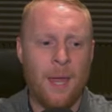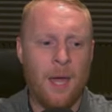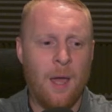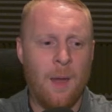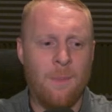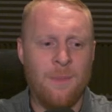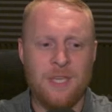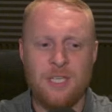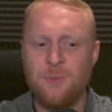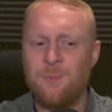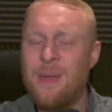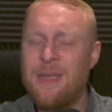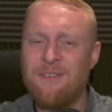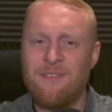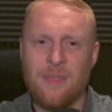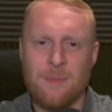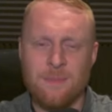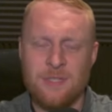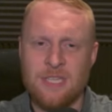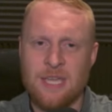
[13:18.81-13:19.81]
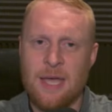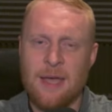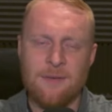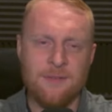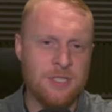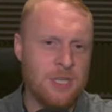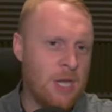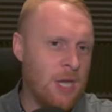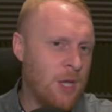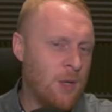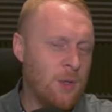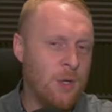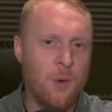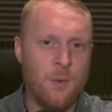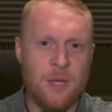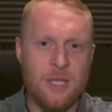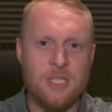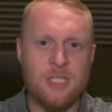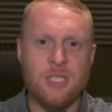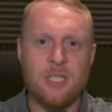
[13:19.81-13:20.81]
Um, they speak for themselves. We
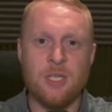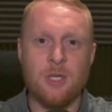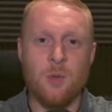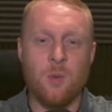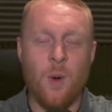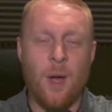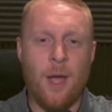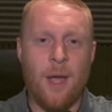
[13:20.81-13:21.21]
don't need to,